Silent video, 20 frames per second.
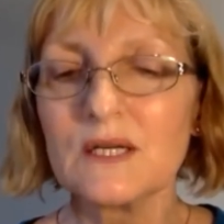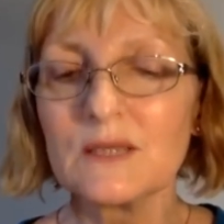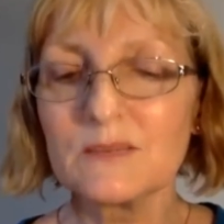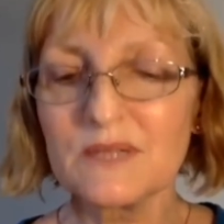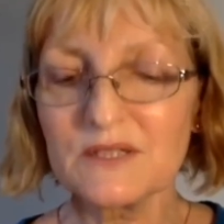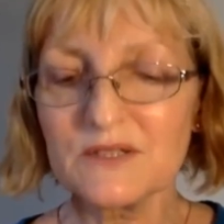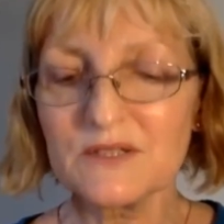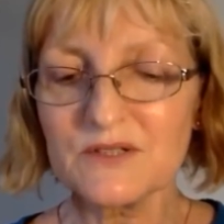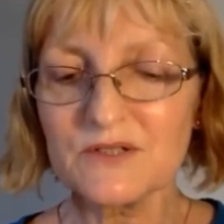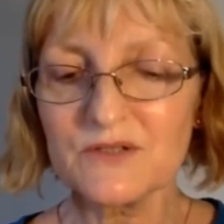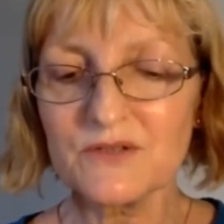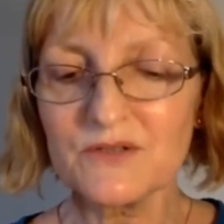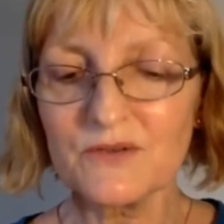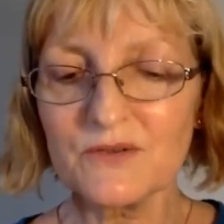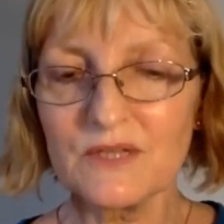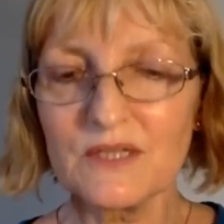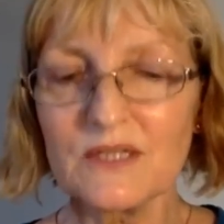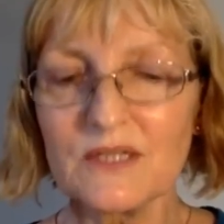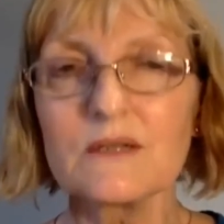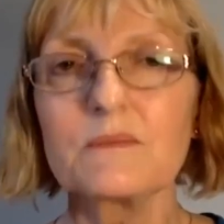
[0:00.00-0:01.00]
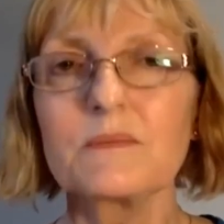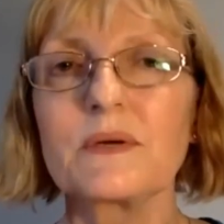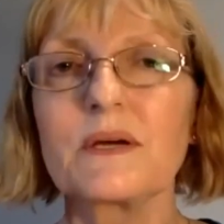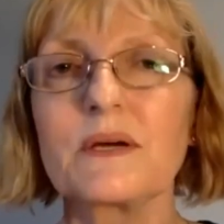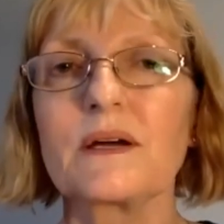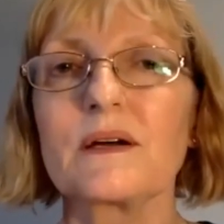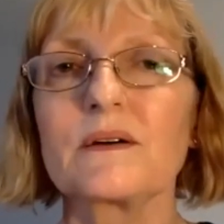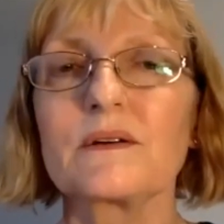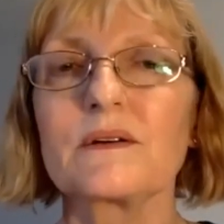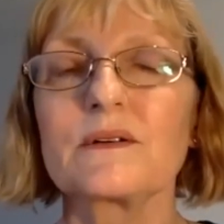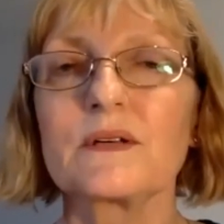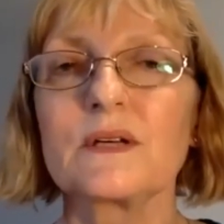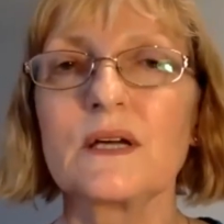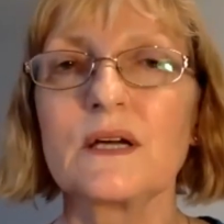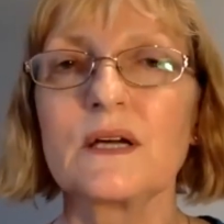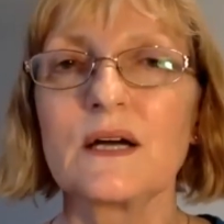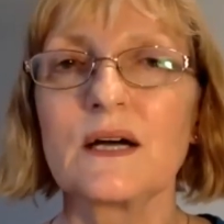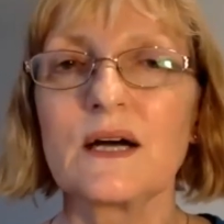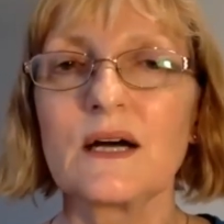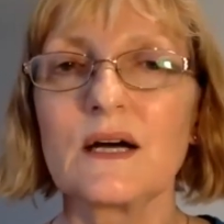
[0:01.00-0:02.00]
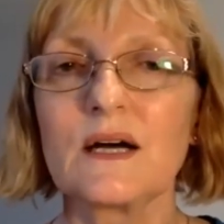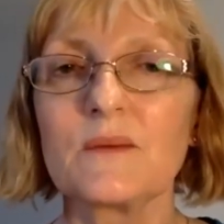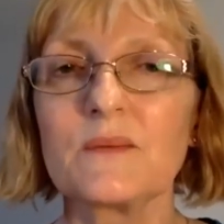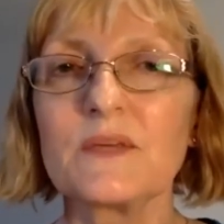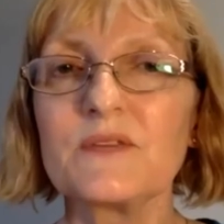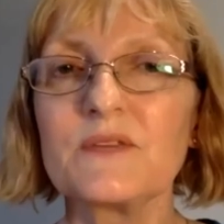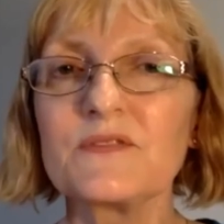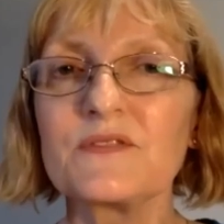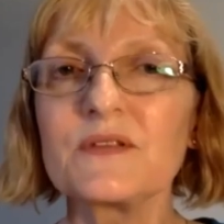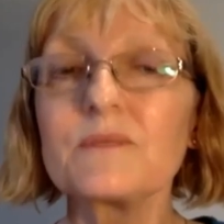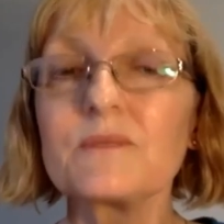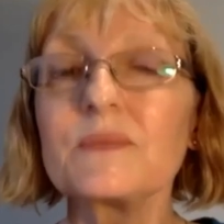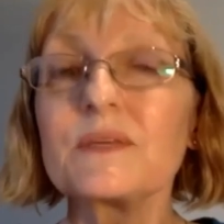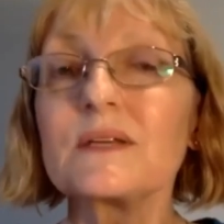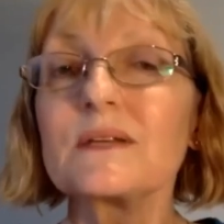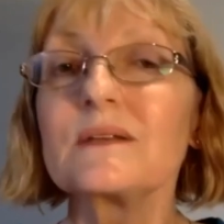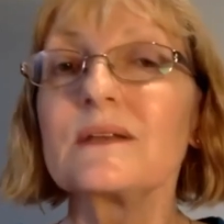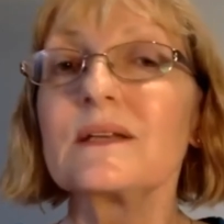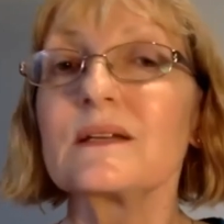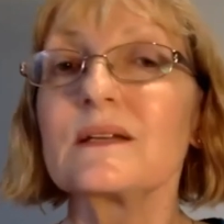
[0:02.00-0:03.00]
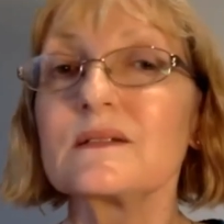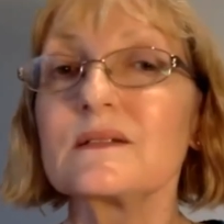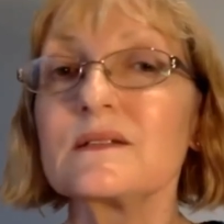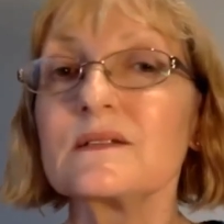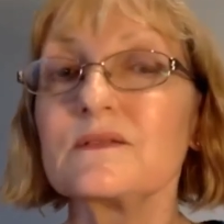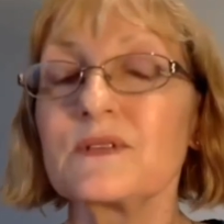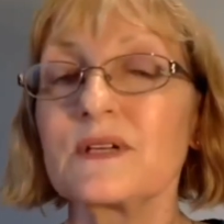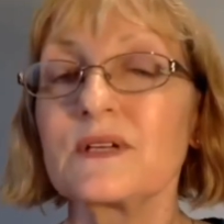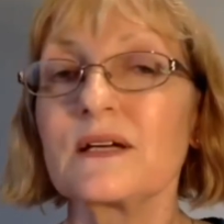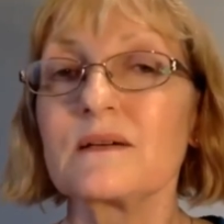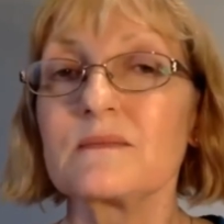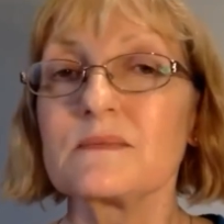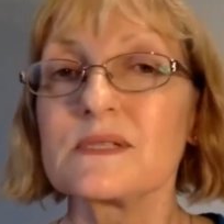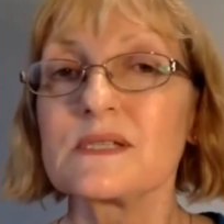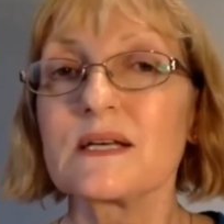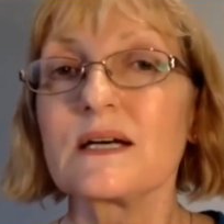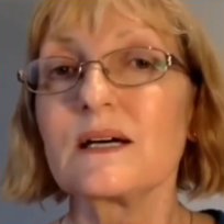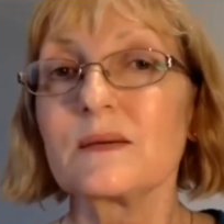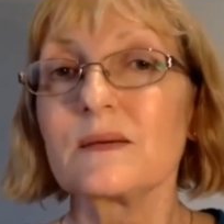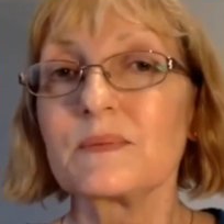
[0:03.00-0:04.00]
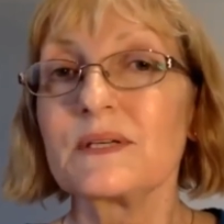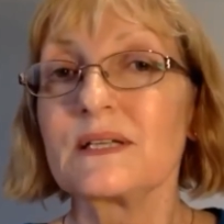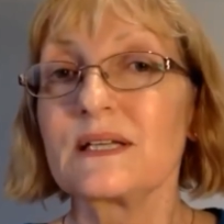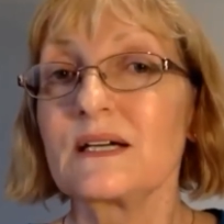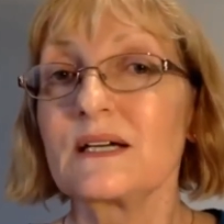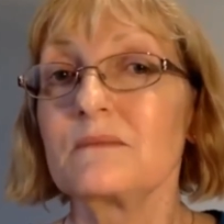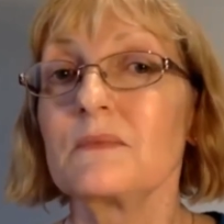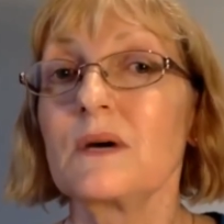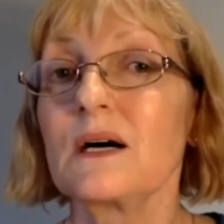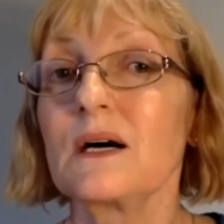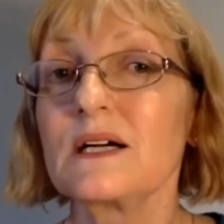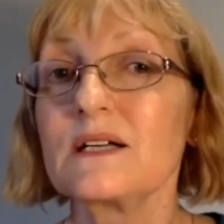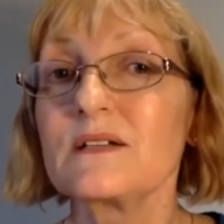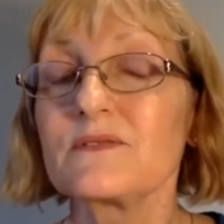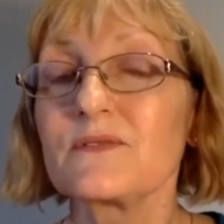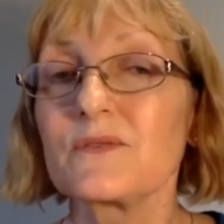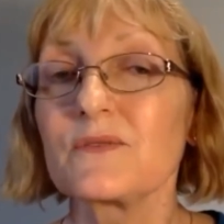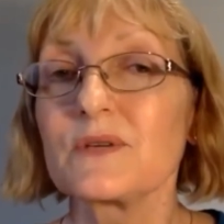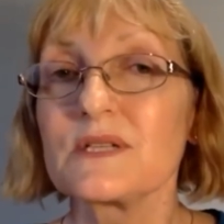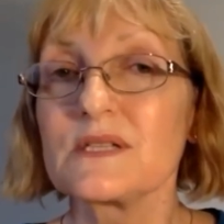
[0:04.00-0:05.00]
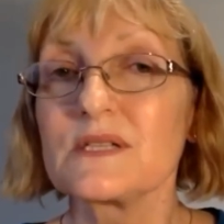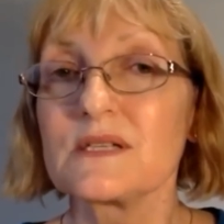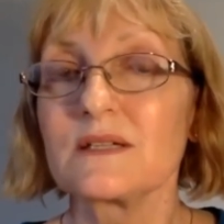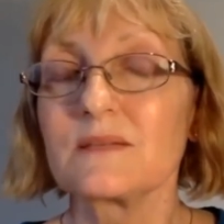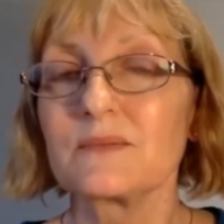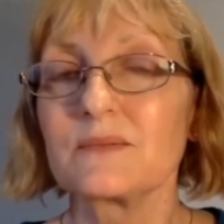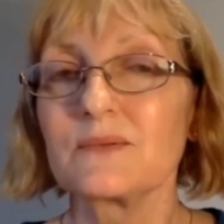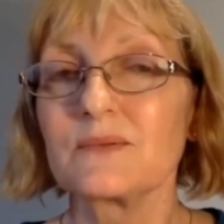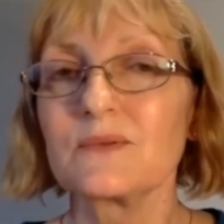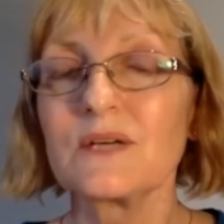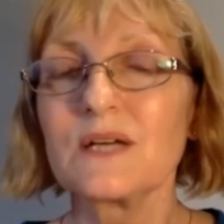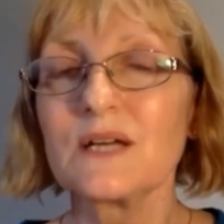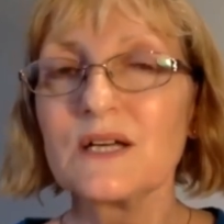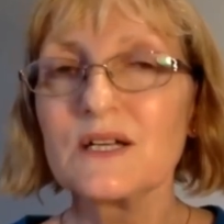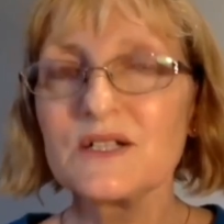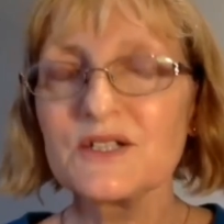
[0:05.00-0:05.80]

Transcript: but to think about um, if something negative comes up in our mind, for example,